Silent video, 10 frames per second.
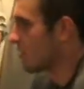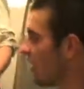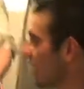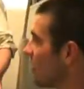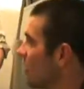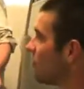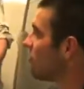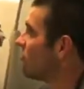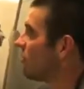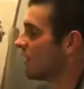of fight in
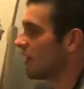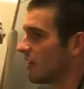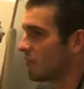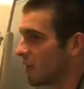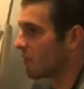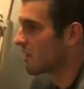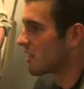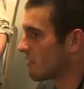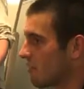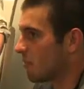us, and we're never going
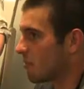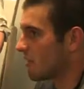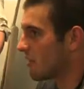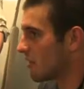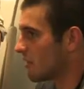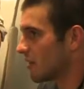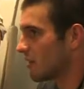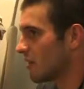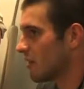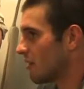to give up. And
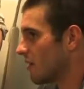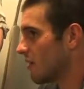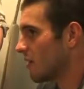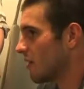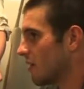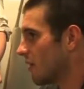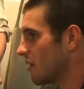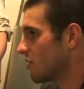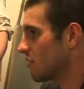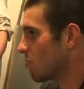
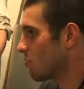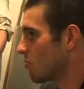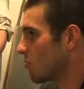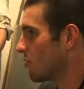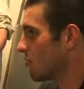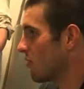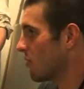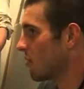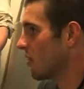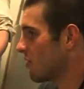it just proves, you
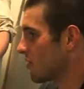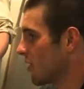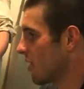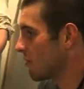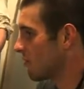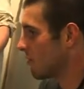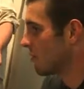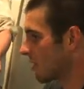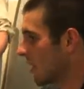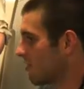know, we love this game. I
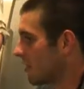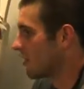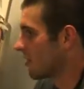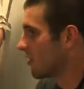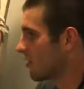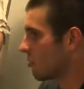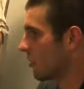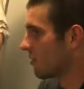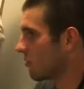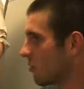mean, the guys out there
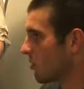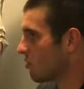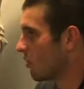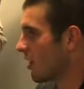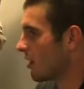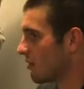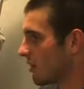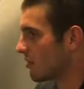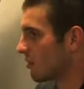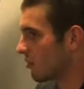playing really want to play
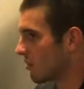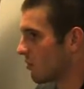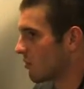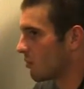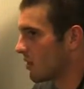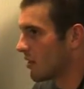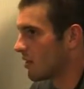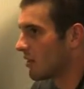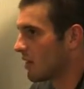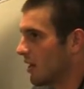and or really want to
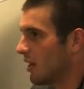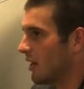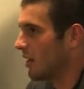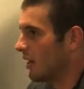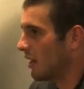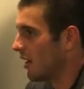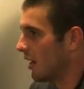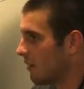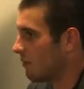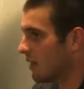win. And,
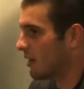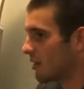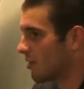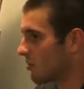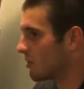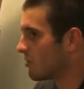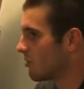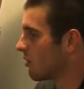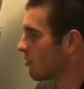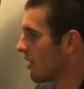you know, we're just
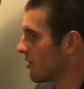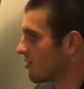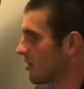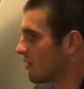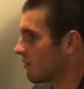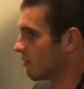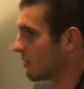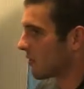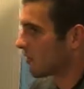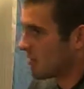doing our best. And when
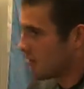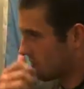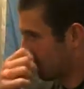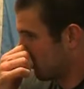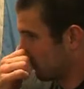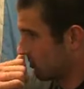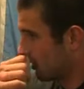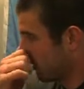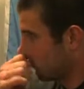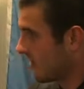we don't give up,
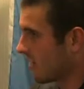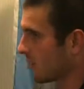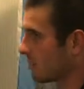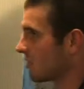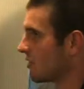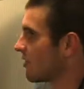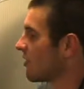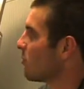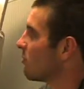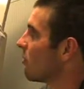we keep fighting, and good
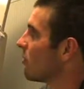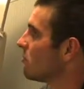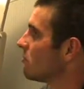things happen for us.